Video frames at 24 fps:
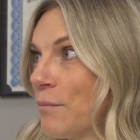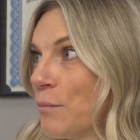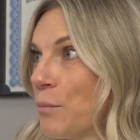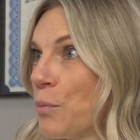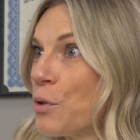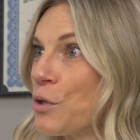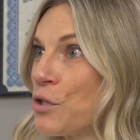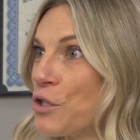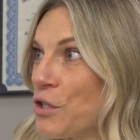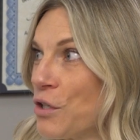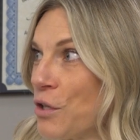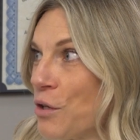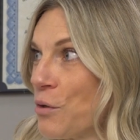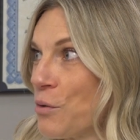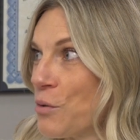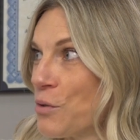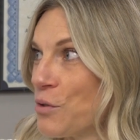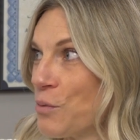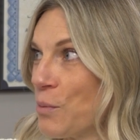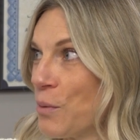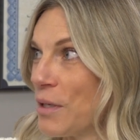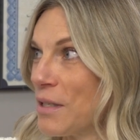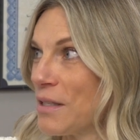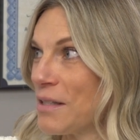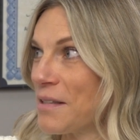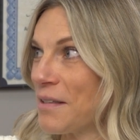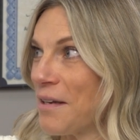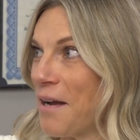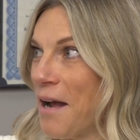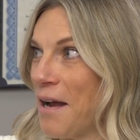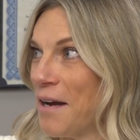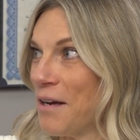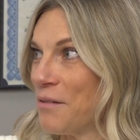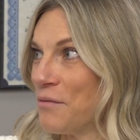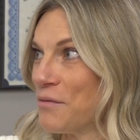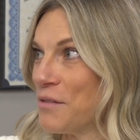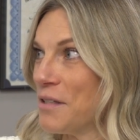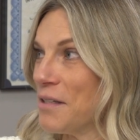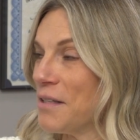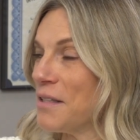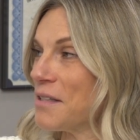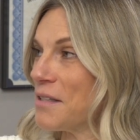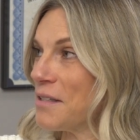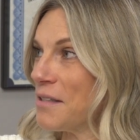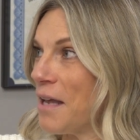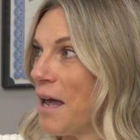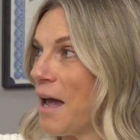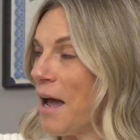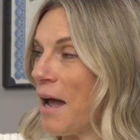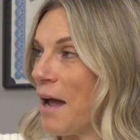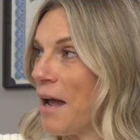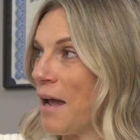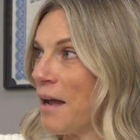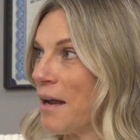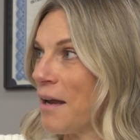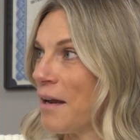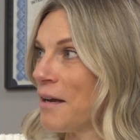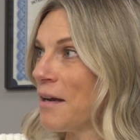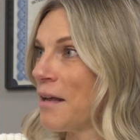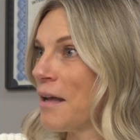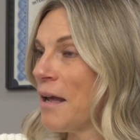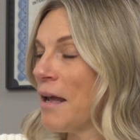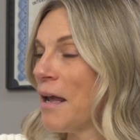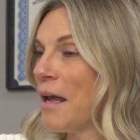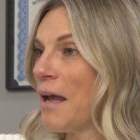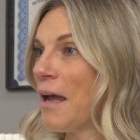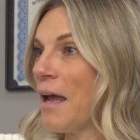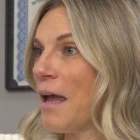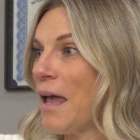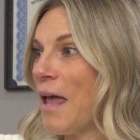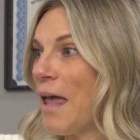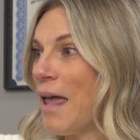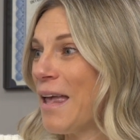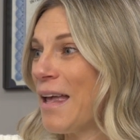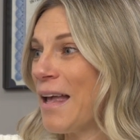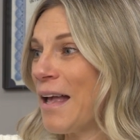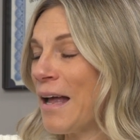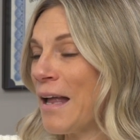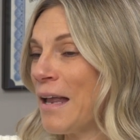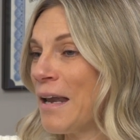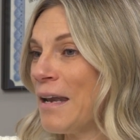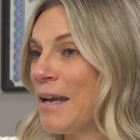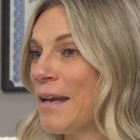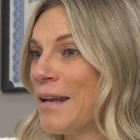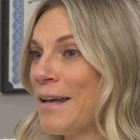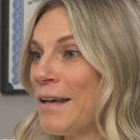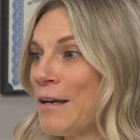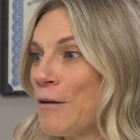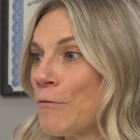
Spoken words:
push those ones kind of to the side. And